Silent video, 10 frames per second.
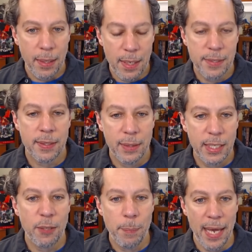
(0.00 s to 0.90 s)
it's a
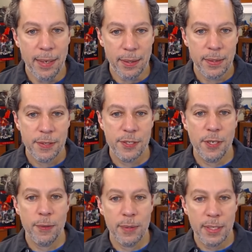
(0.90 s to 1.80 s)
little better.
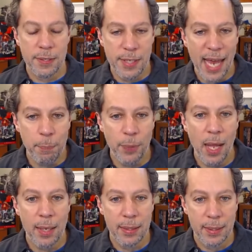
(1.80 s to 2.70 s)
So the stat
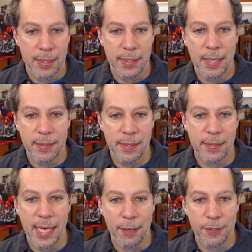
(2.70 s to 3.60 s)
block
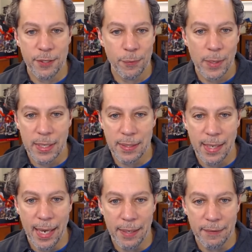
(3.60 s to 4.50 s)
condenses down to, what is
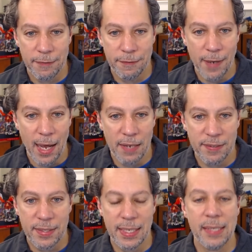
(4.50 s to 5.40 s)
that, 5,
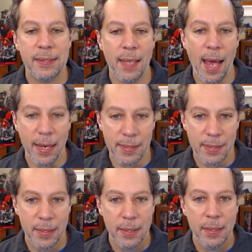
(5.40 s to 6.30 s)
6
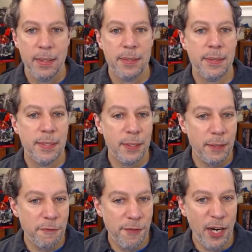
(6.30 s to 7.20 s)
lines.
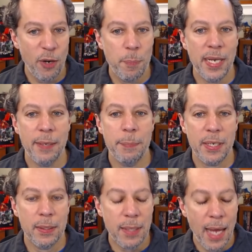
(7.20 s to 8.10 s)
Still a fair bit,
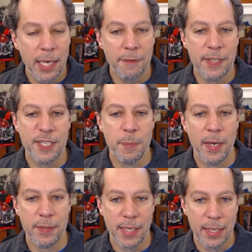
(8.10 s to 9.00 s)
but a lot of these
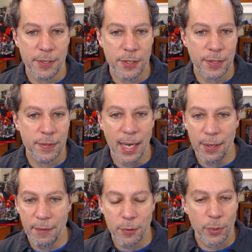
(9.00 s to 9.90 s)
spells I don't
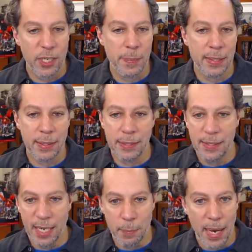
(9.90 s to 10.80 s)
have to worry about the
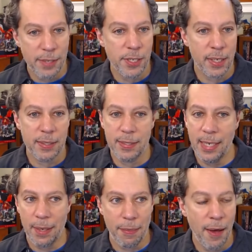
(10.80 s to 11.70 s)
detect magic and
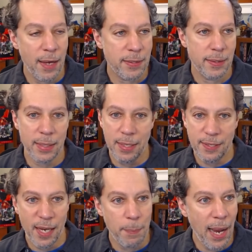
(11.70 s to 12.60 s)
detect thoughts
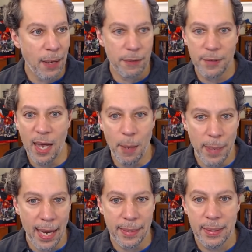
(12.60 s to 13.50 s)
unless I'm out of
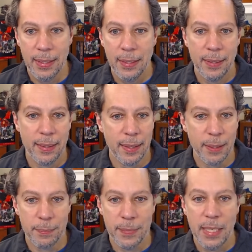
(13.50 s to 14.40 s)
combat.
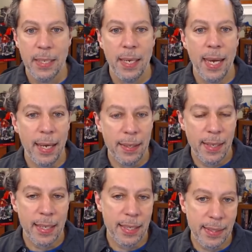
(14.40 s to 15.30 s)
And
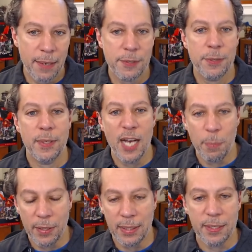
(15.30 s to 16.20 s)
I get down to a
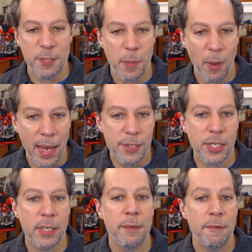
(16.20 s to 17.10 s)
couple like Dispel
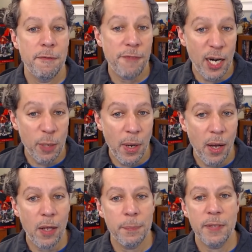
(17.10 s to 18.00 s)
Magic,
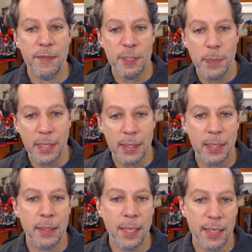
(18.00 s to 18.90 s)
Fireball,
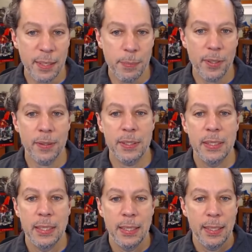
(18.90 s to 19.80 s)
Invisibility, Lightning Bolt.
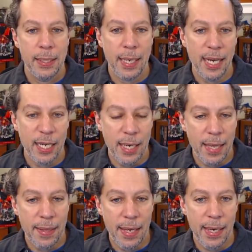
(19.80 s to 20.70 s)

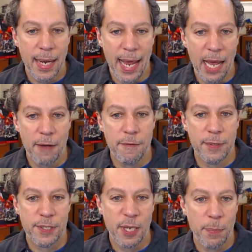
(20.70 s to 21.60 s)
And then I have
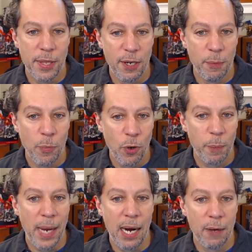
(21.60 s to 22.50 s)
some that are
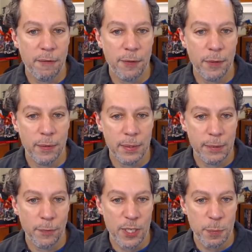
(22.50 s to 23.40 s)
more powerful
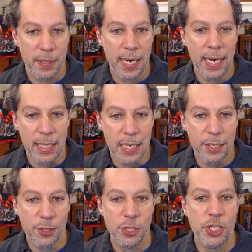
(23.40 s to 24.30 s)
once per day
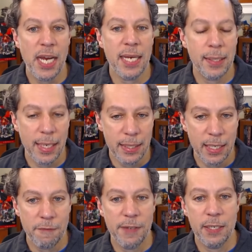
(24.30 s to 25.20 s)
each. Chain
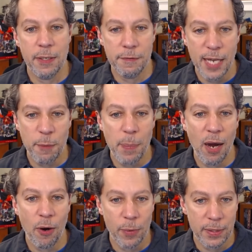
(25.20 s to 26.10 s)
Lightning, Finger of Death,
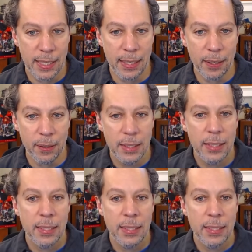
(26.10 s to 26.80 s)
Power Word, Kill.